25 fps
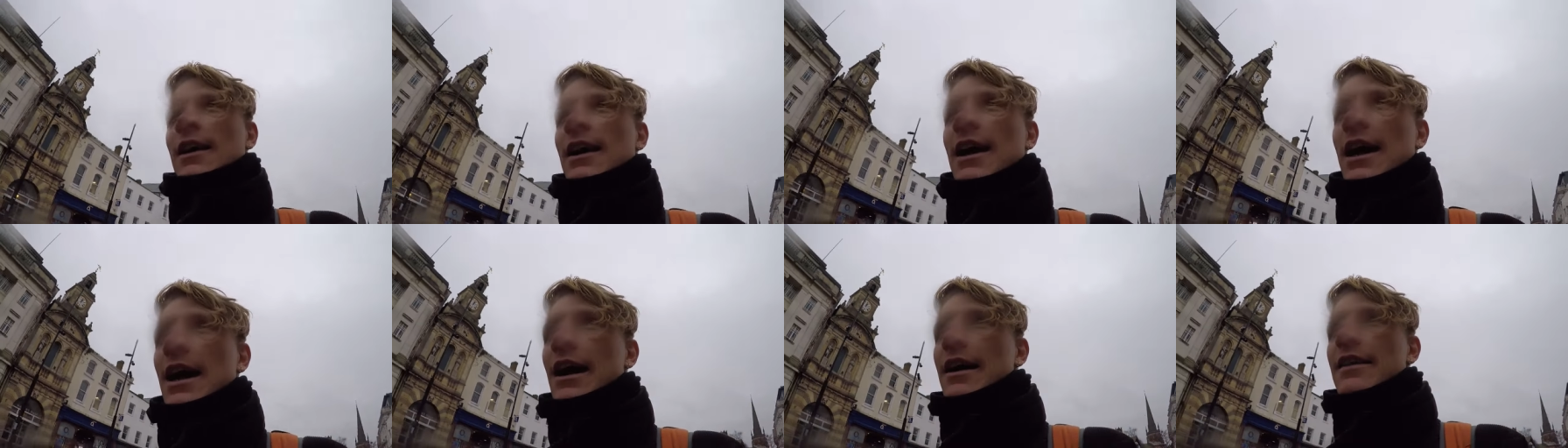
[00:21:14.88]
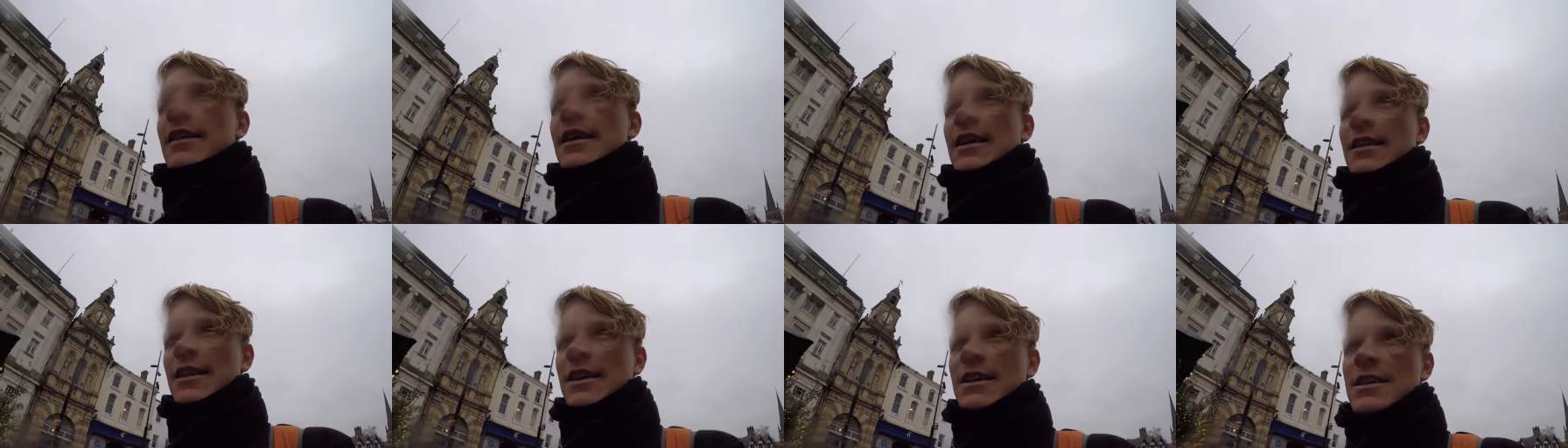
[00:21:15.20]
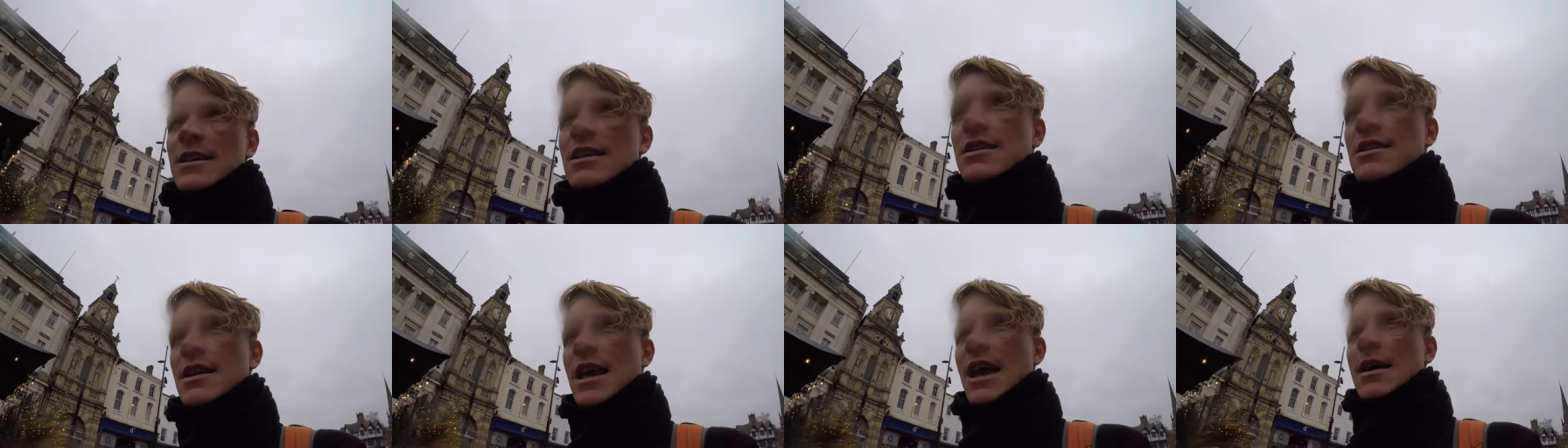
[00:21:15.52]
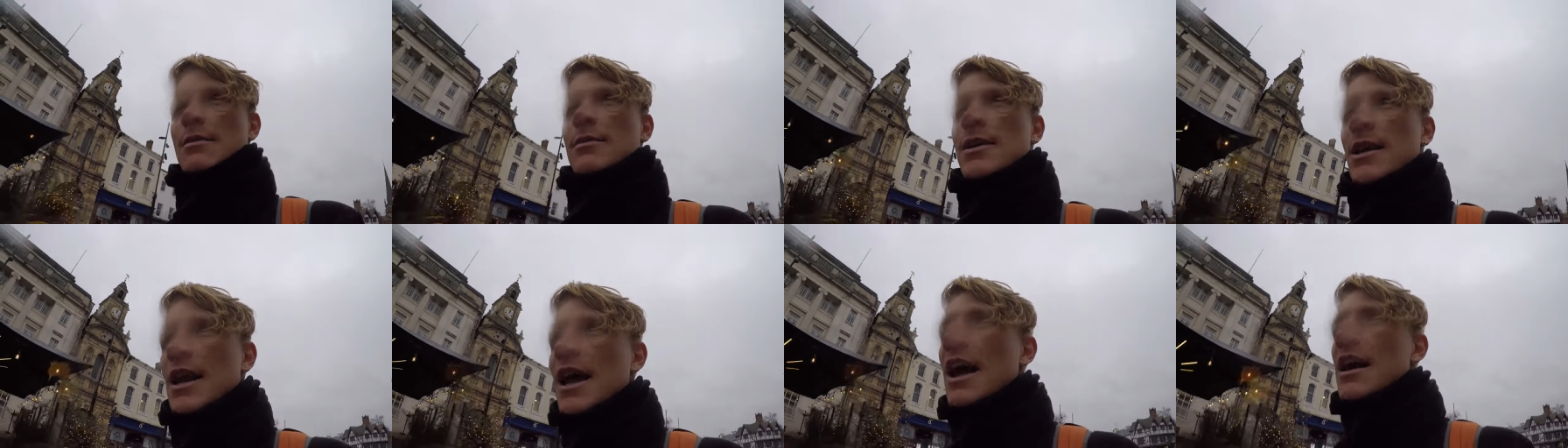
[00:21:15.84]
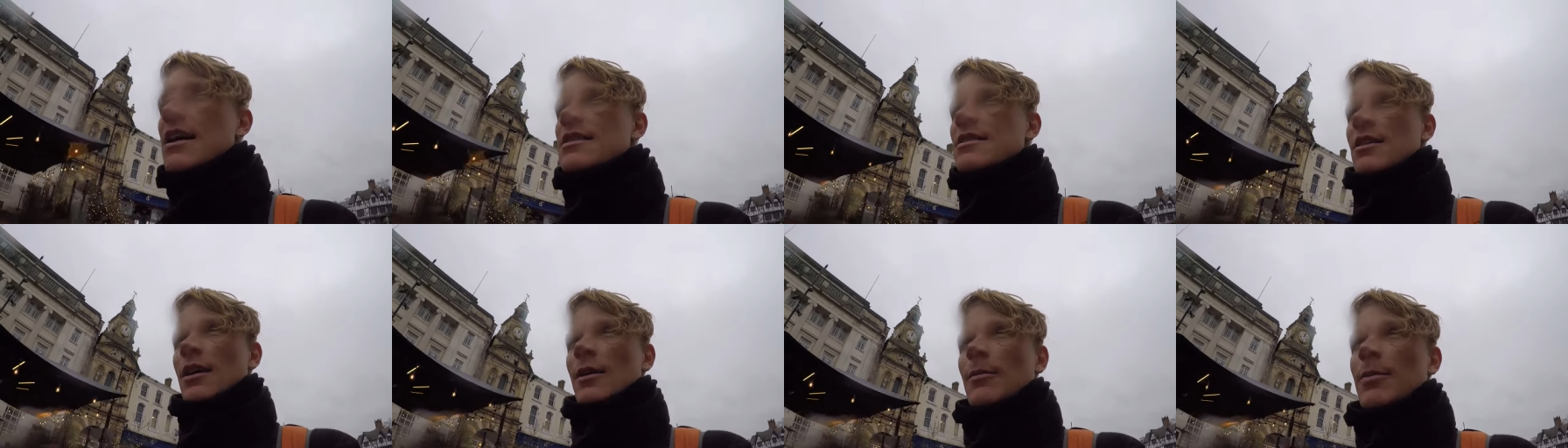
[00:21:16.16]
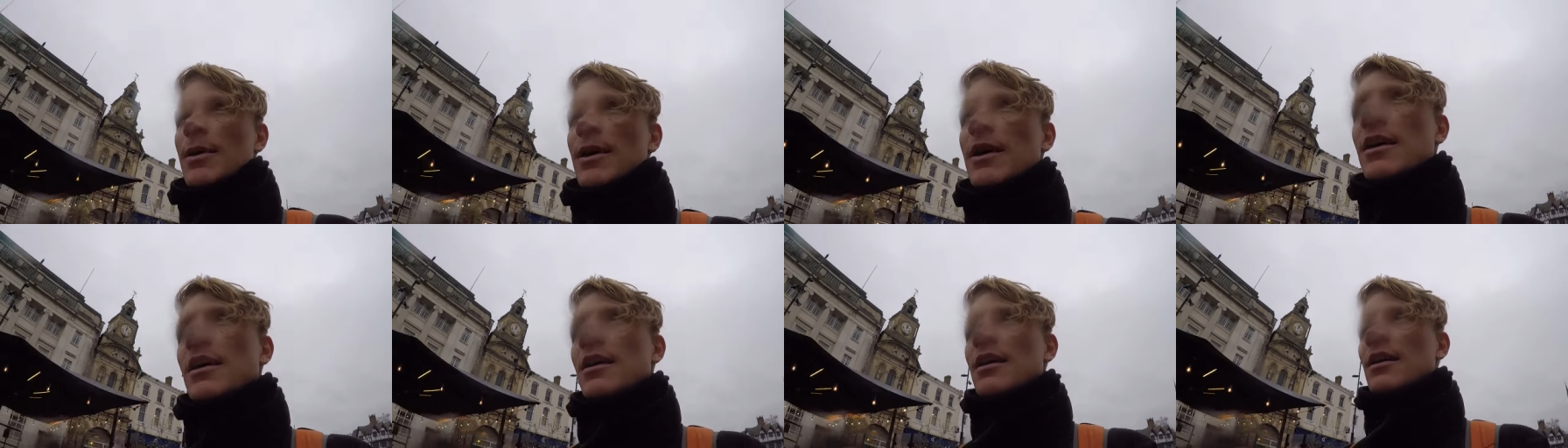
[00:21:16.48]
And then this is M&S up
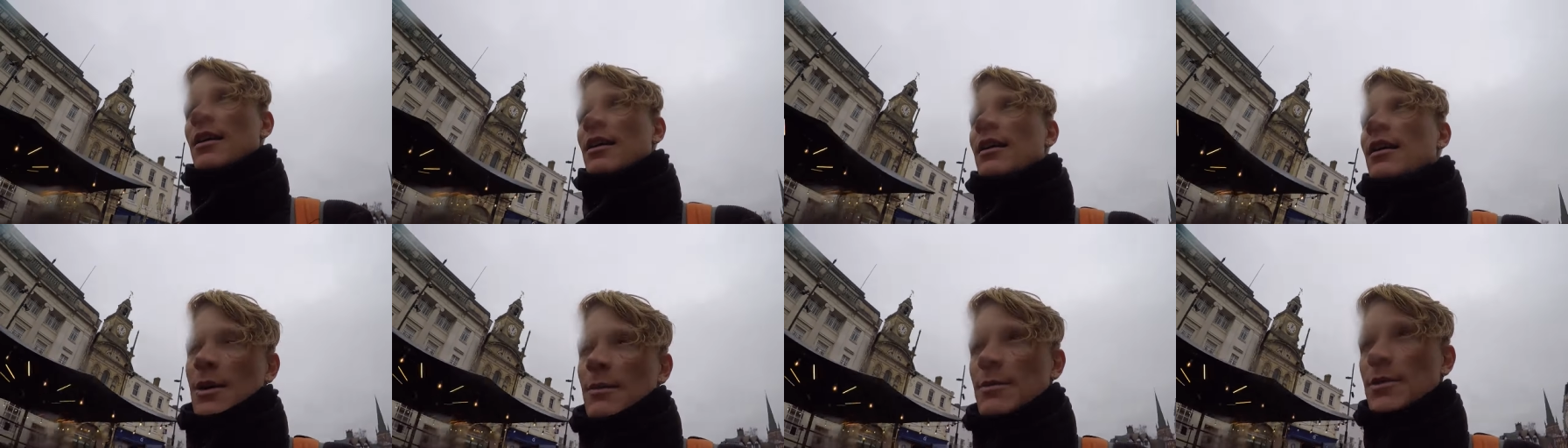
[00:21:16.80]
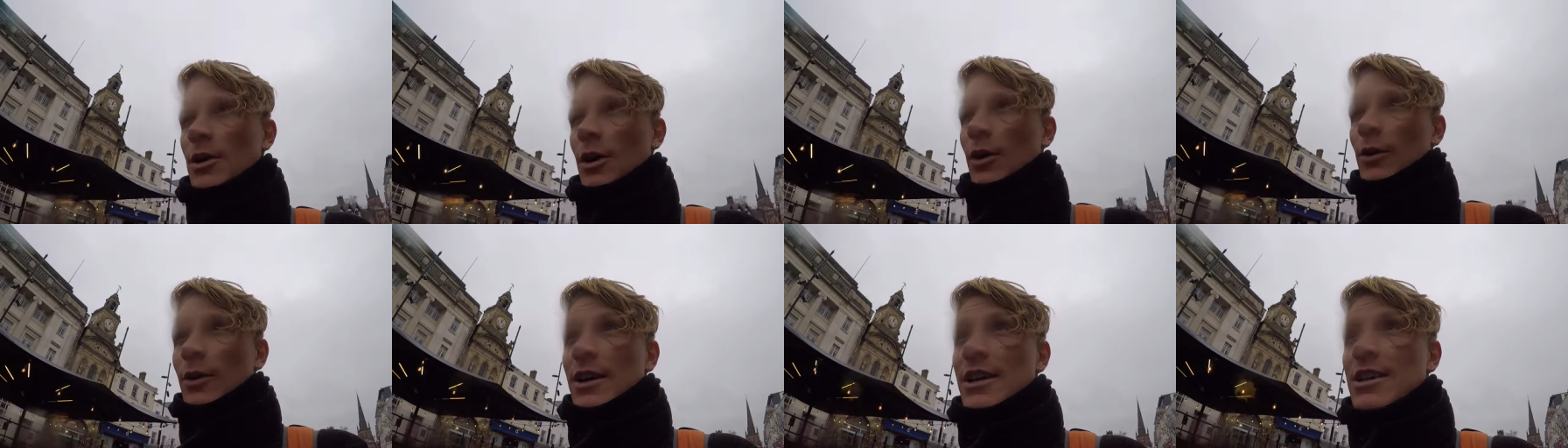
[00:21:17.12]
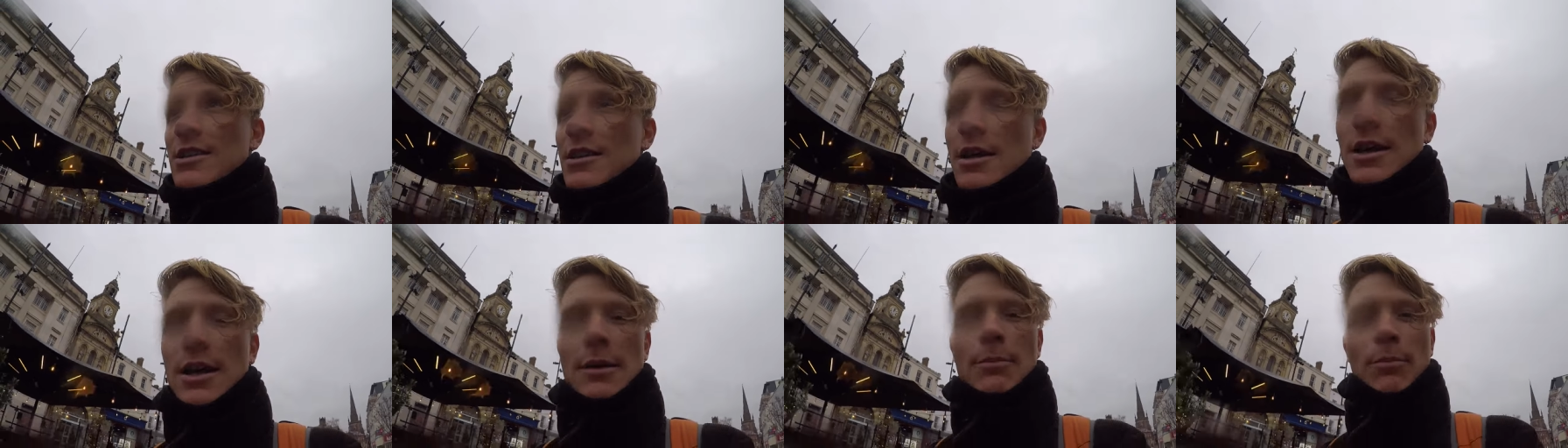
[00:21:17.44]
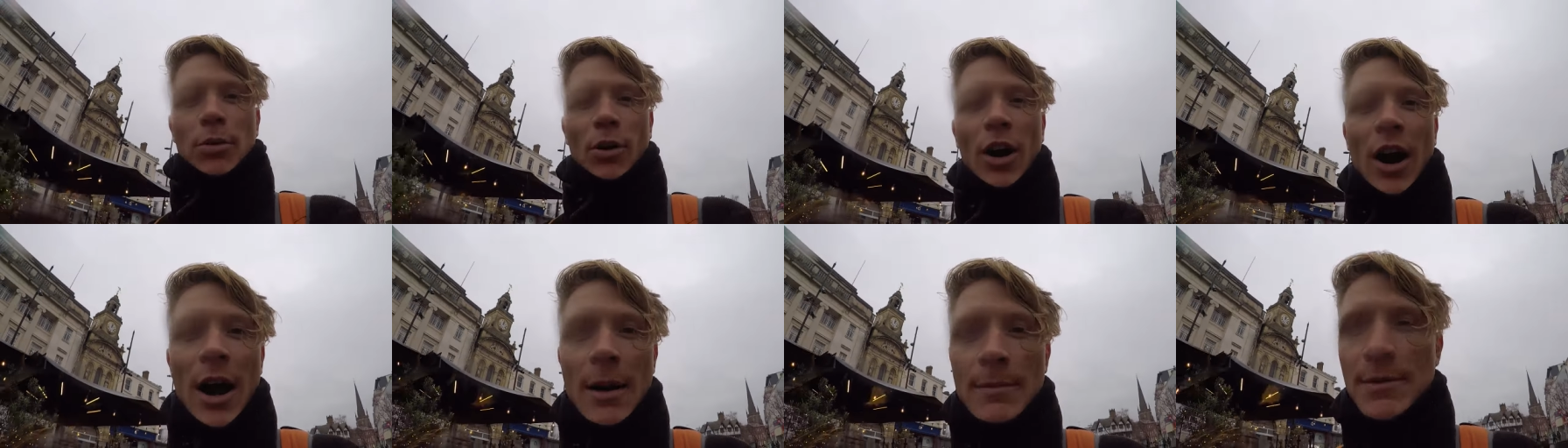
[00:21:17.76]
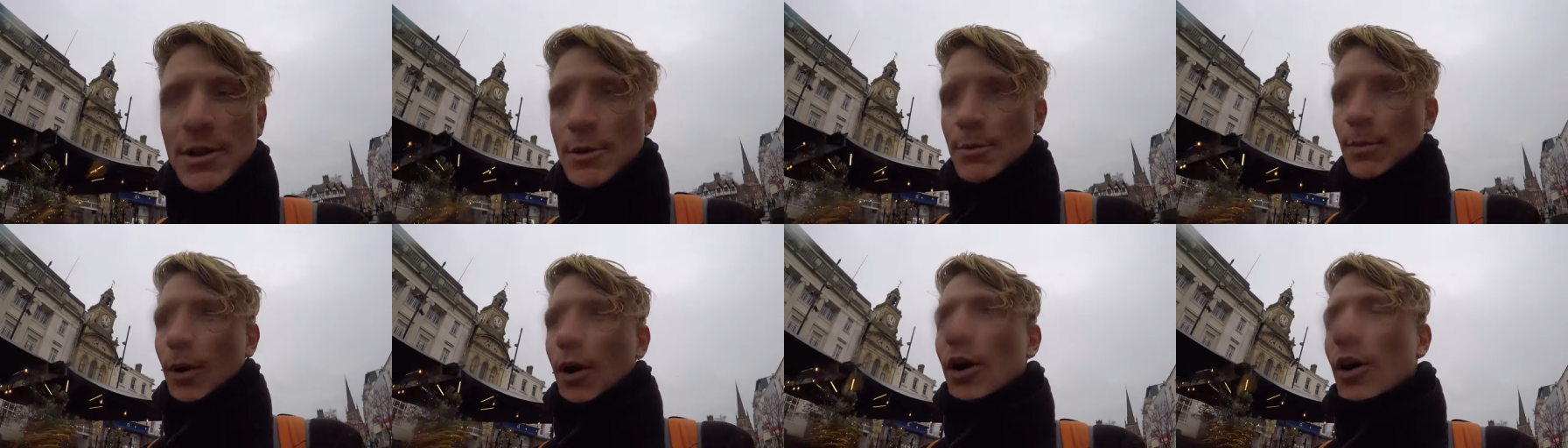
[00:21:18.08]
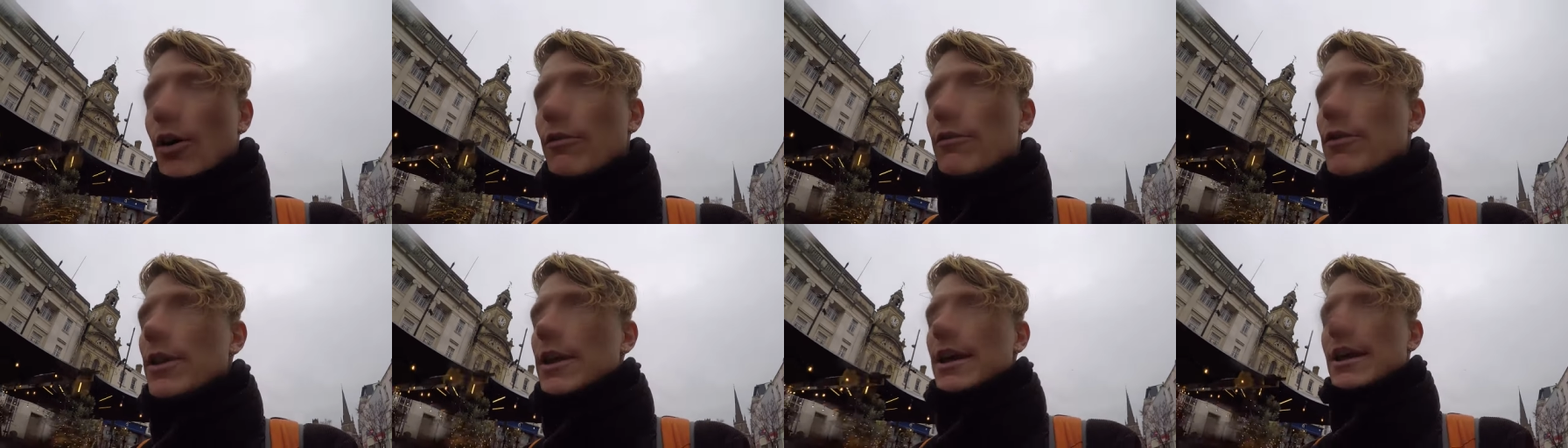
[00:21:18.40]
here, which I'm told is the prime spot
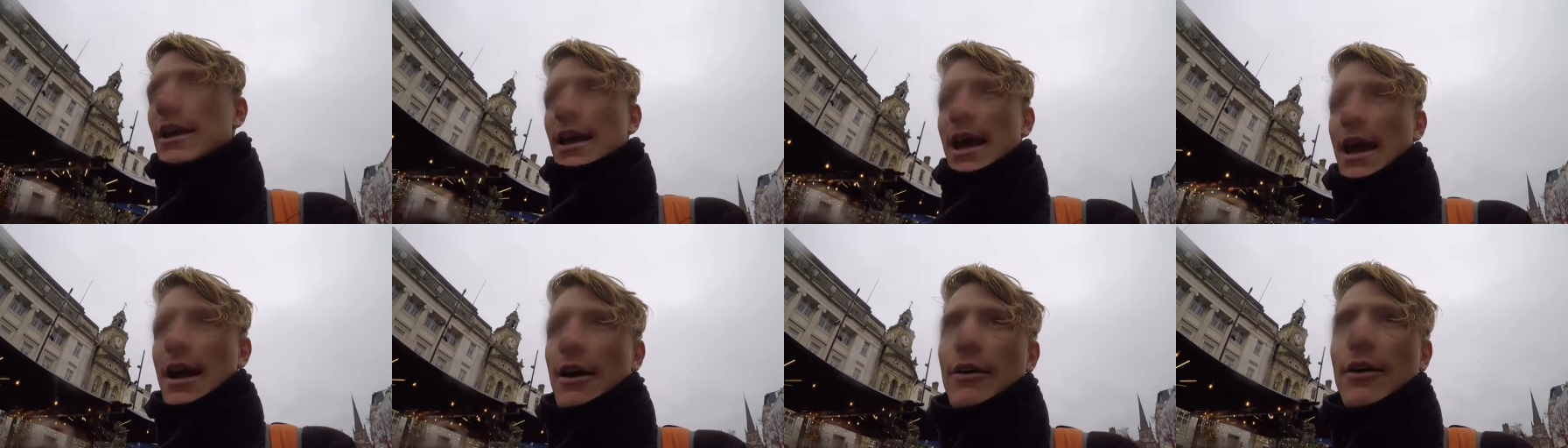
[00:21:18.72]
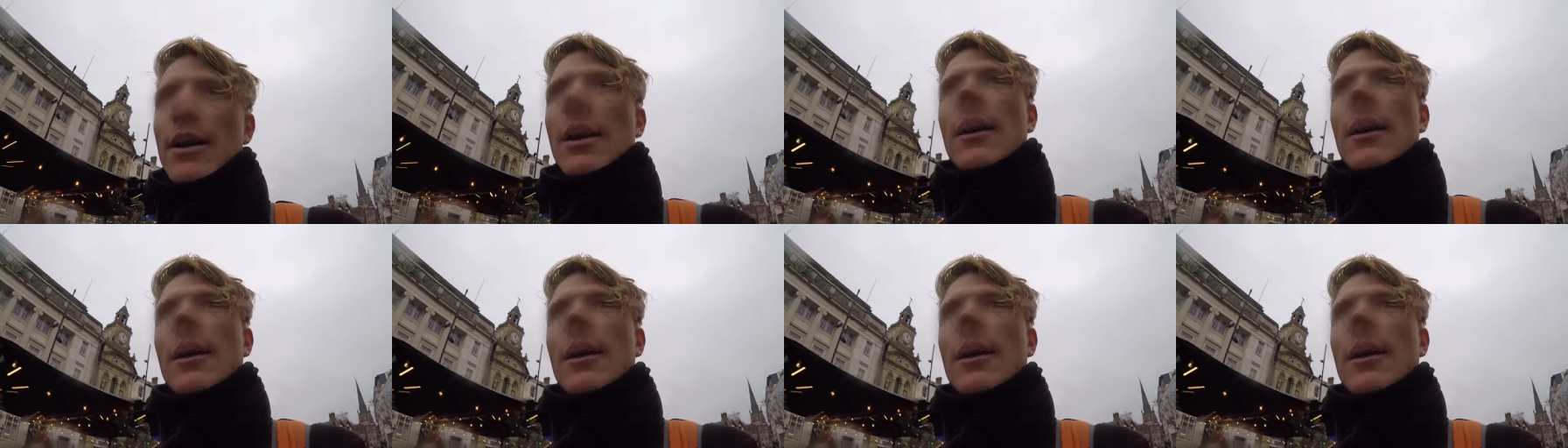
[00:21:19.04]
of the area.